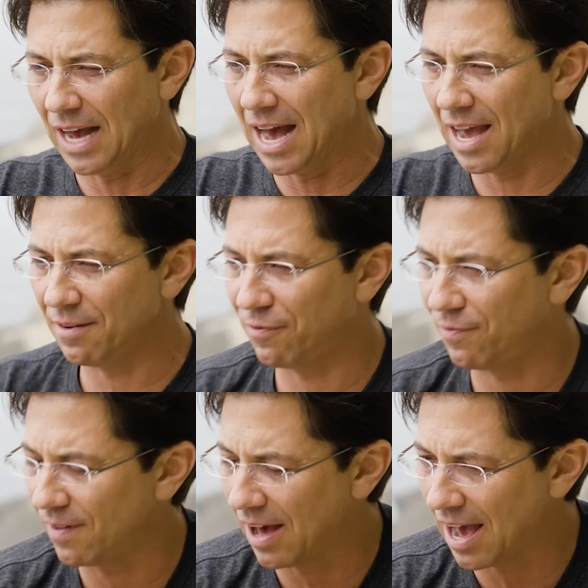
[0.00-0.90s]
I
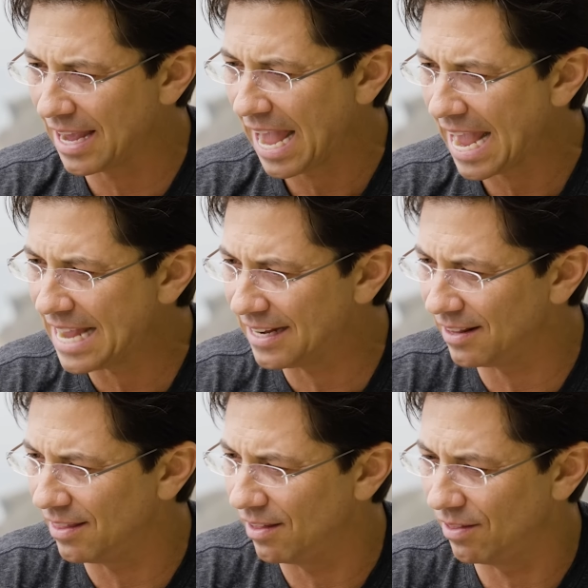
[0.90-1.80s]
I
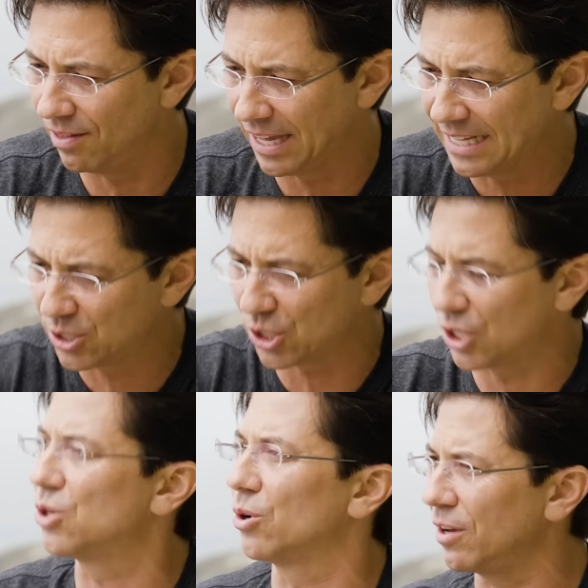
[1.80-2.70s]
hated the
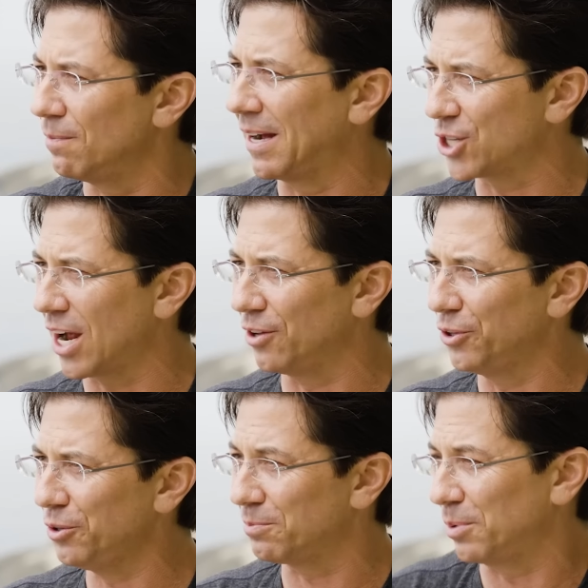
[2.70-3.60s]
insecurity of my
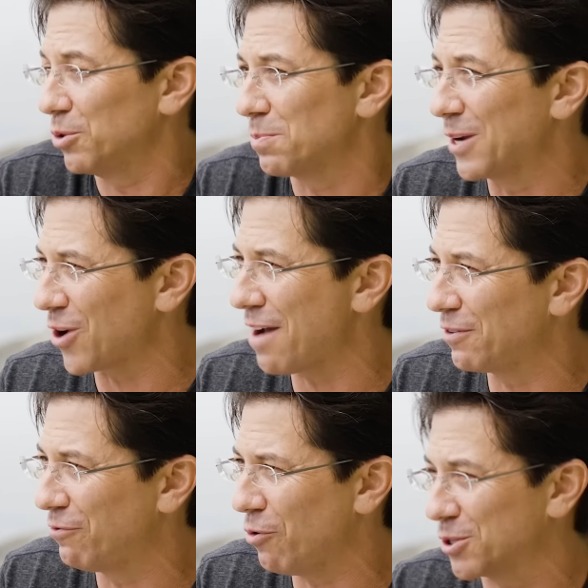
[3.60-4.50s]
childhood, but it was my
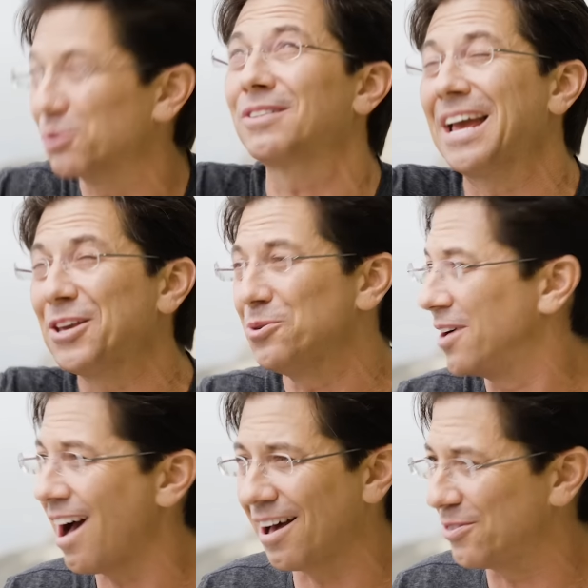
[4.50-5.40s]
driving force. And thank you,
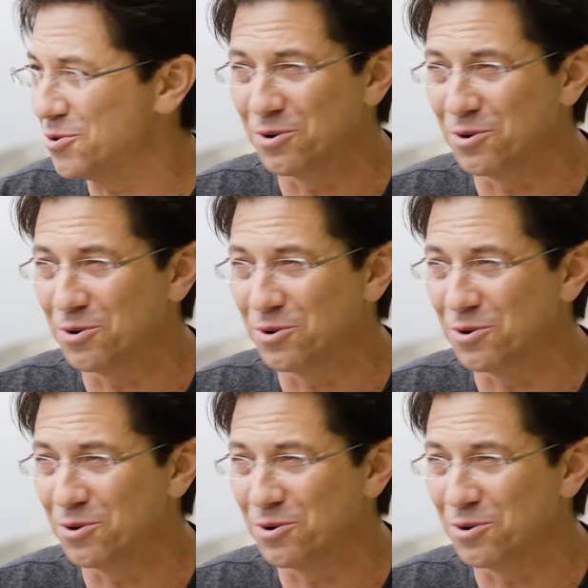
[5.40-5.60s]
God, the